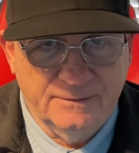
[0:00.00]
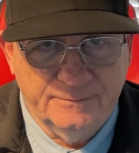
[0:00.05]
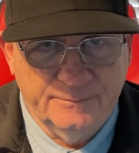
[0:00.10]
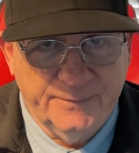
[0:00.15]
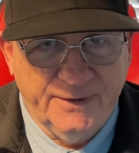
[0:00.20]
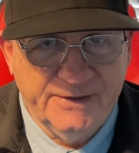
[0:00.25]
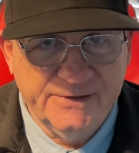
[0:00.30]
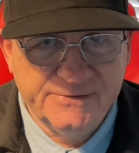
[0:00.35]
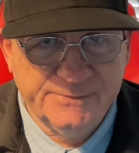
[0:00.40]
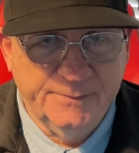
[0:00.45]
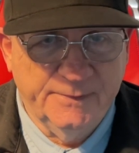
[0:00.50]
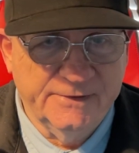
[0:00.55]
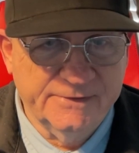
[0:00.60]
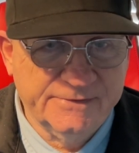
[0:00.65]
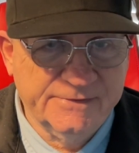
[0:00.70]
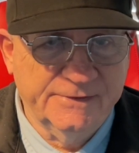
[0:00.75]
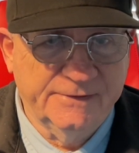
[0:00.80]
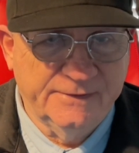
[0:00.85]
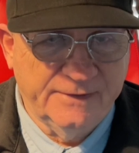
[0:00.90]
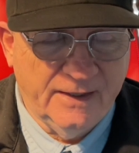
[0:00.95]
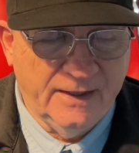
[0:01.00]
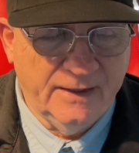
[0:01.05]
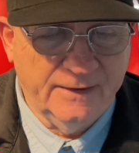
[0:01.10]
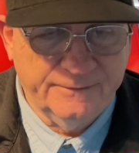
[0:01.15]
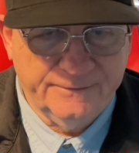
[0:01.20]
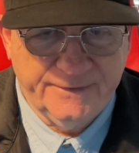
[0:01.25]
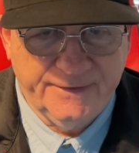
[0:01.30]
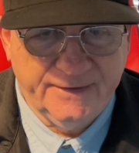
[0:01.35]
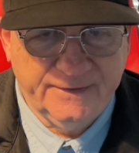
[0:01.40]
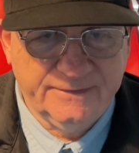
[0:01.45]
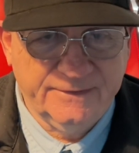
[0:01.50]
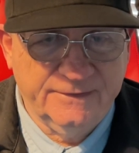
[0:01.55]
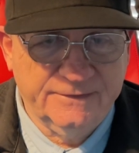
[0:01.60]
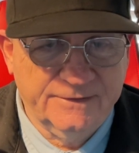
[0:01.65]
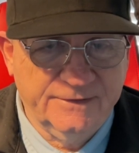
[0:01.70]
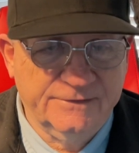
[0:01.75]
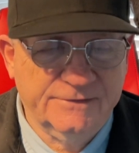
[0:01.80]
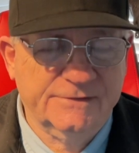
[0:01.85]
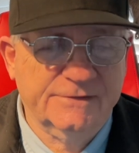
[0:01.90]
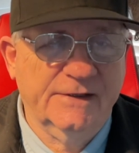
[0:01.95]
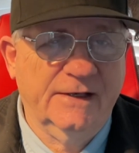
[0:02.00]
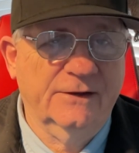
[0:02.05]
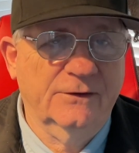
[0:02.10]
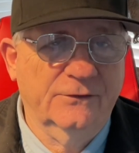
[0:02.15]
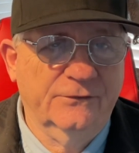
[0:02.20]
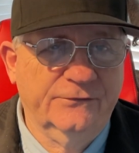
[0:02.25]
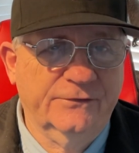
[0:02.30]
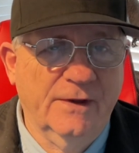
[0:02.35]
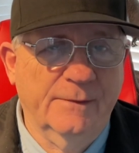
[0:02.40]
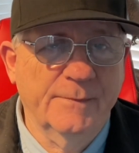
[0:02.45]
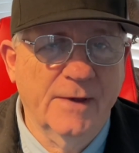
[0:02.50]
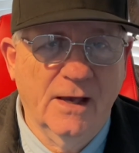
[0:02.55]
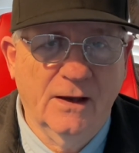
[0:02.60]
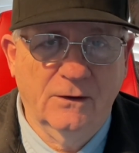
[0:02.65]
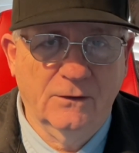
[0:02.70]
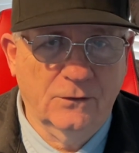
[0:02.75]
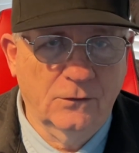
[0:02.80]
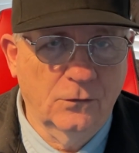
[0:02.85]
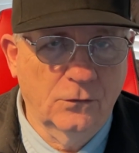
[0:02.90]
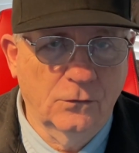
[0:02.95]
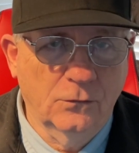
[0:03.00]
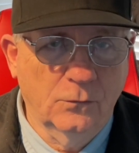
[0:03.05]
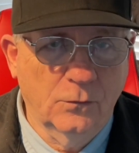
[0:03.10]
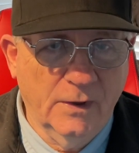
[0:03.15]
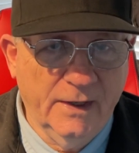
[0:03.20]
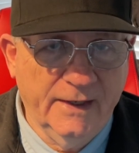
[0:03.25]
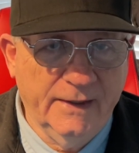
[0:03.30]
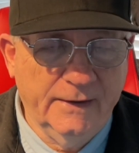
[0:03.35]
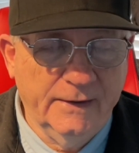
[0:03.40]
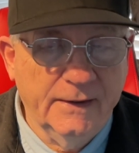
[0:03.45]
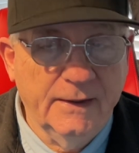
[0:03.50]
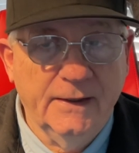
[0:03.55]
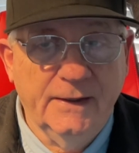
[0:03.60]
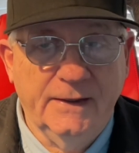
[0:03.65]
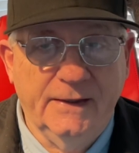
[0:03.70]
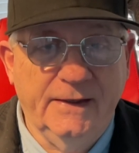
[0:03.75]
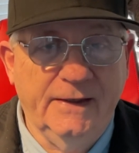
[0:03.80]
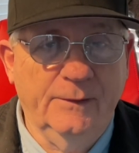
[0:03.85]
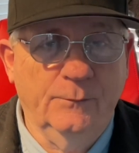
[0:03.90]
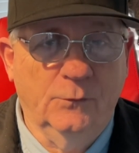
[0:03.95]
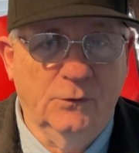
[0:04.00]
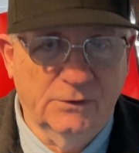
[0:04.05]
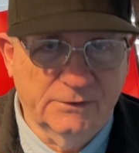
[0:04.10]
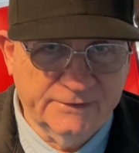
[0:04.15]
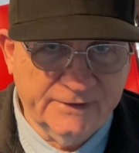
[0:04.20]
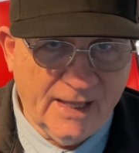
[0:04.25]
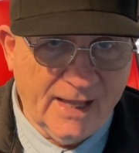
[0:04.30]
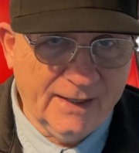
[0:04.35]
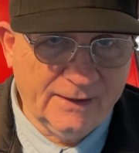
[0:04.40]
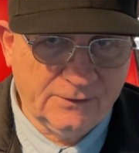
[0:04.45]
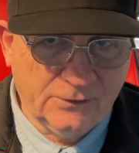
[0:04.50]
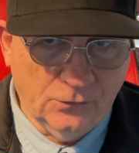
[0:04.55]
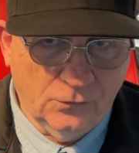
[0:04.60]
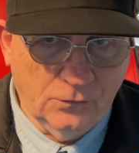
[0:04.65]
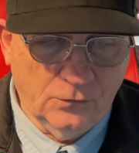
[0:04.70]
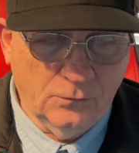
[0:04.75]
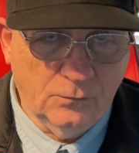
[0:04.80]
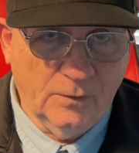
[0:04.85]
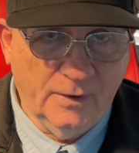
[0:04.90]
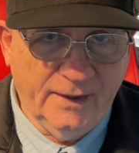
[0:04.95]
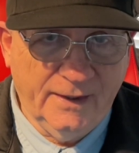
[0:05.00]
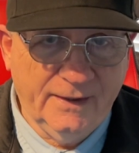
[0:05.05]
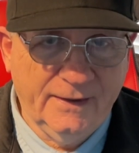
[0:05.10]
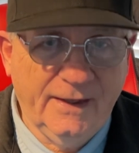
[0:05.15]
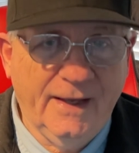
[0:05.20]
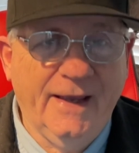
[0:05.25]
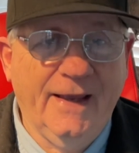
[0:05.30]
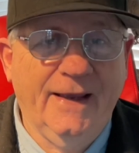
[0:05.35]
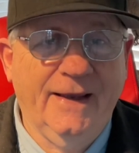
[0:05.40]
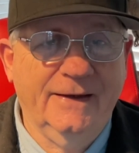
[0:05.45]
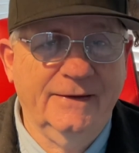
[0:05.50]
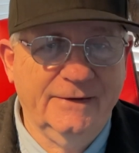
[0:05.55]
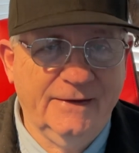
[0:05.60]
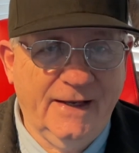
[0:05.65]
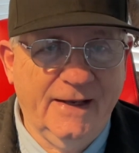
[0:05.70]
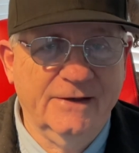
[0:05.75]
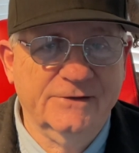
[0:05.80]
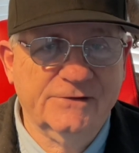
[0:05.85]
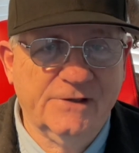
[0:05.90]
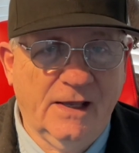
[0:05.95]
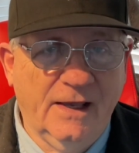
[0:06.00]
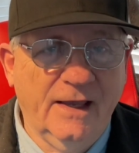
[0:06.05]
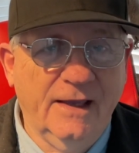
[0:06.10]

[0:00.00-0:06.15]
basements and think that this thing will somehow go away. It will not go away. And as I